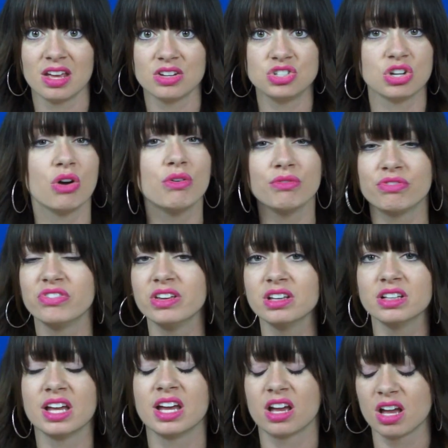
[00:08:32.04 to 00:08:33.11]
Don't feel
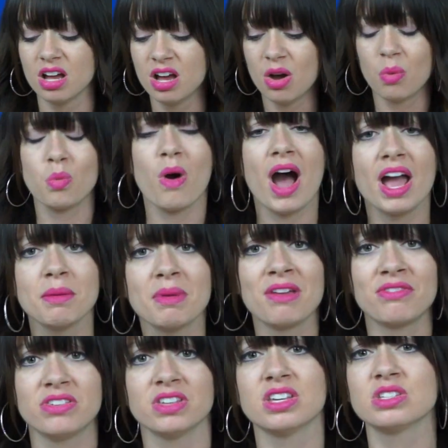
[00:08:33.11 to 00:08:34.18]
like, why am I
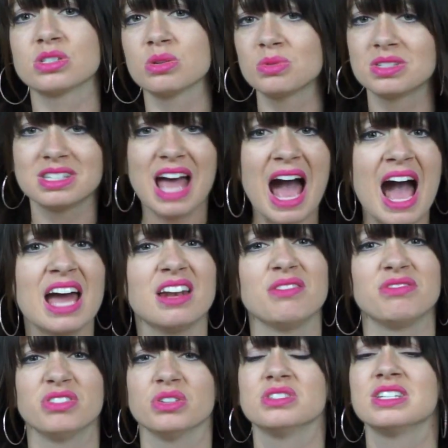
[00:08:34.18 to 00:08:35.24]
feeling so sad, and
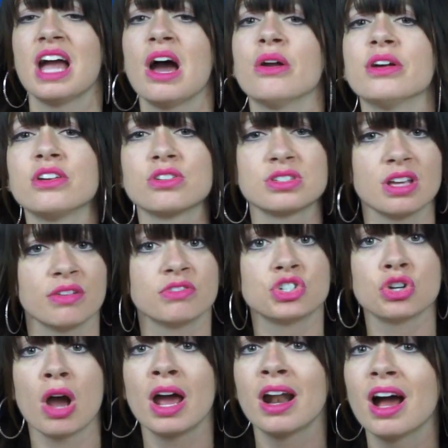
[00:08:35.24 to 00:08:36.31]
feel down on yourself and
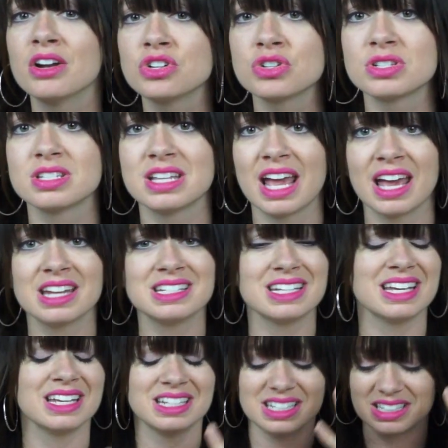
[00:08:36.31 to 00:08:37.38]
try to understand
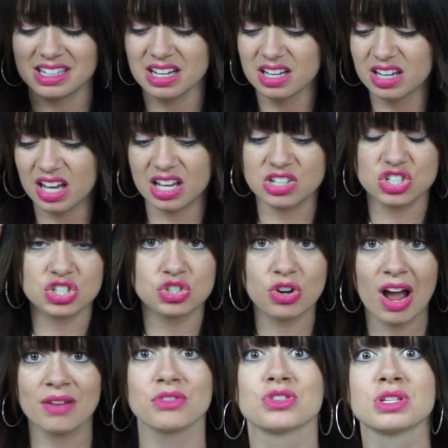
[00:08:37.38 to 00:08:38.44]
it and just
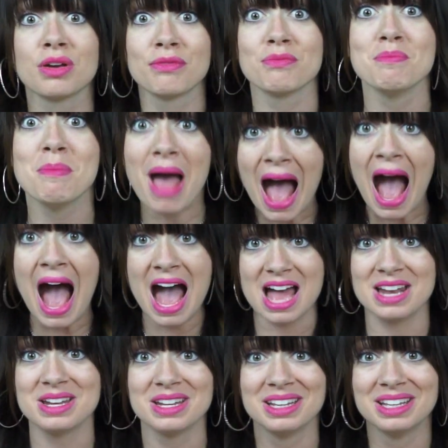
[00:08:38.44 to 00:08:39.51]
drive yourself
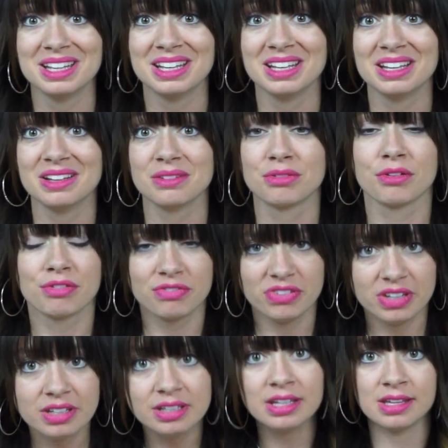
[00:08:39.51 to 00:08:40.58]
mad for
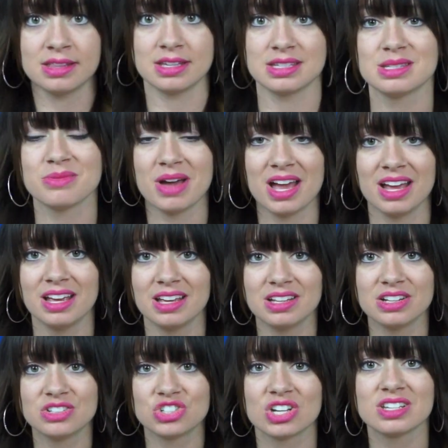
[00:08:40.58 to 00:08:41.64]
feeling this way.
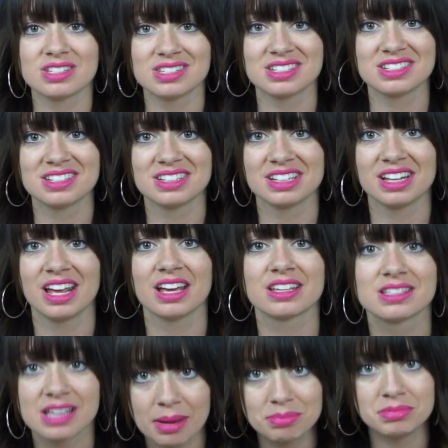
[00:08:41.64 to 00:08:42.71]
Just
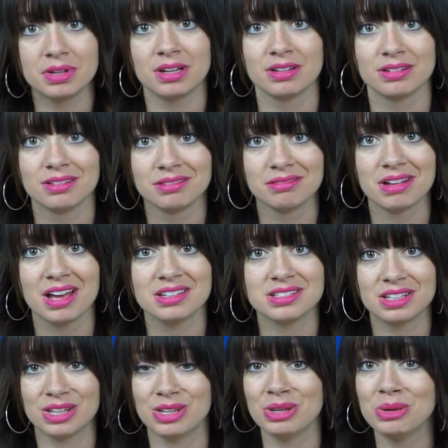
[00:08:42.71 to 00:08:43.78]
accept it as
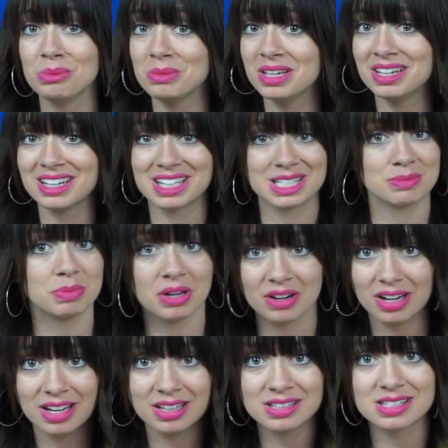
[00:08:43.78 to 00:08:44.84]
a human
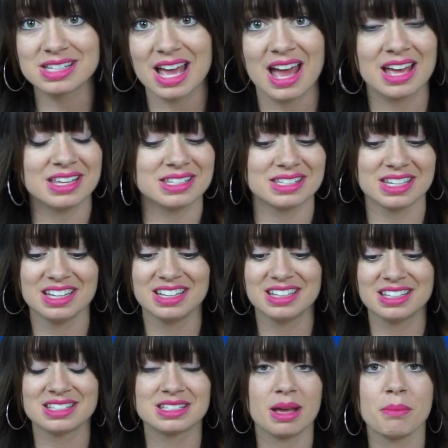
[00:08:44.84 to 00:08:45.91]
experience, as
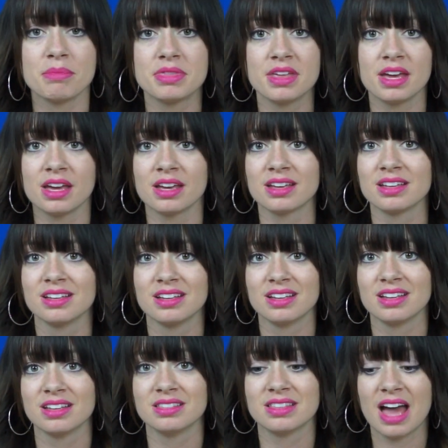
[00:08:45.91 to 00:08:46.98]
something
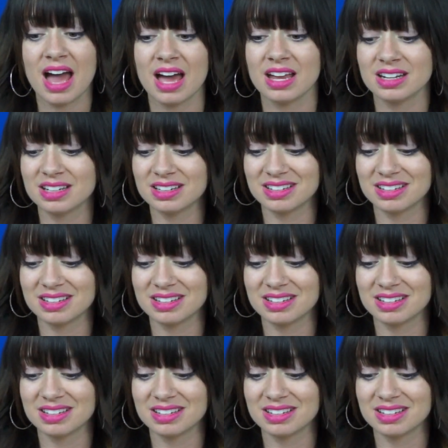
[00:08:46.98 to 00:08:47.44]
that